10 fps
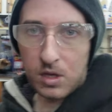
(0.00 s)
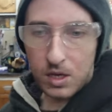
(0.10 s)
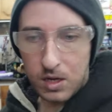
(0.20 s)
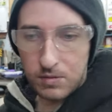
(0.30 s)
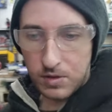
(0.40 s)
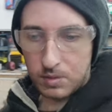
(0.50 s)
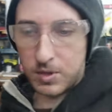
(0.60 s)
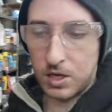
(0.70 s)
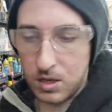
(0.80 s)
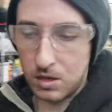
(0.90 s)
I got everything
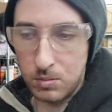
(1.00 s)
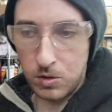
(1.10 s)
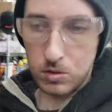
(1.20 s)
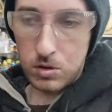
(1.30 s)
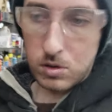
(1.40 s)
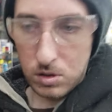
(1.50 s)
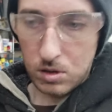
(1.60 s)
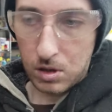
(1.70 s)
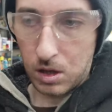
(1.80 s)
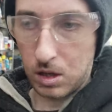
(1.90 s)
back on the motor
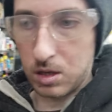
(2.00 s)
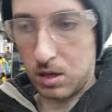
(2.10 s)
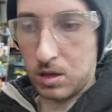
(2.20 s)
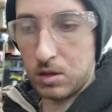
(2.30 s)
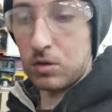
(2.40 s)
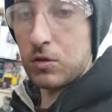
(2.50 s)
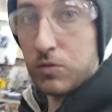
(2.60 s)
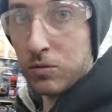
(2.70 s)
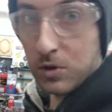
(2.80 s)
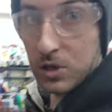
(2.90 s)
and it
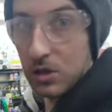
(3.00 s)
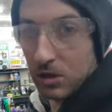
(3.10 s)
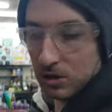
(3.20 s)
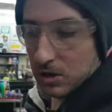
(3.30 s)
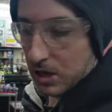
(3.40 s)
looks really good